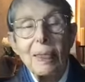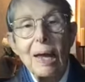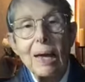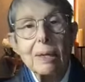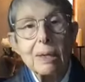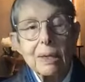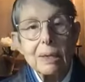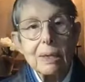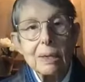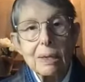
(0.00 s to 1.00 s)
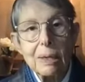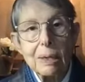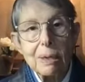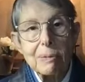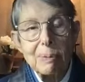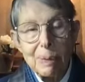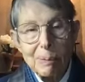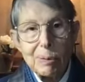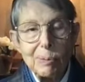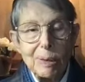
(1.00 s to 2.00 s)
And
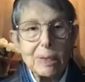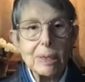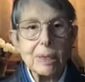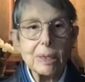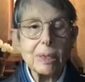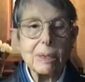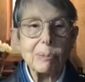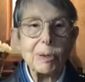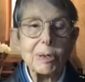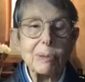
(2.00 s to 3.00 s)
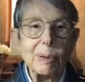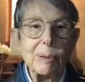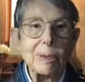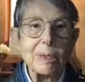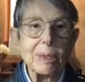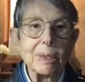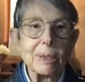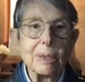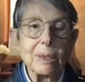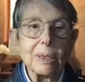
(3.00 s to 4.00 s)
remember what it says in the Prajnaparamita
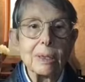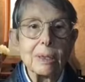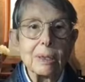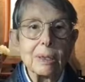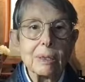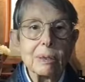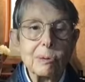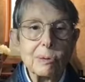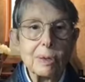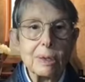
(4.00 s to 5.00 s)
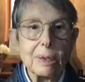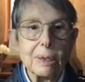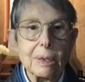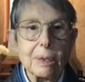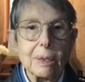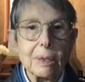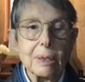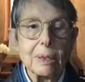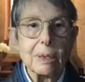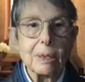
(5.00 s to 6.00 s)
Sutra.
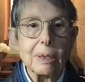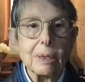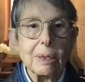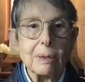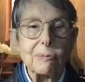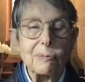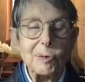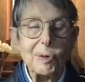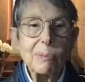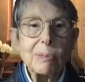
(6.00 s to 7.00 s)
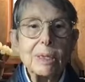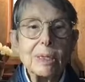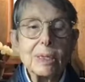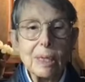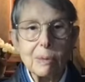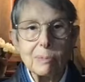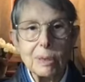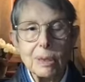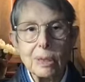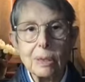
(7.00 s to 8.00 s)
Form is
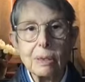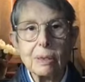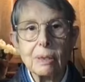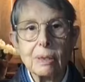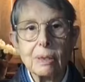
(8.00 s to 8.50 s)
emptiness.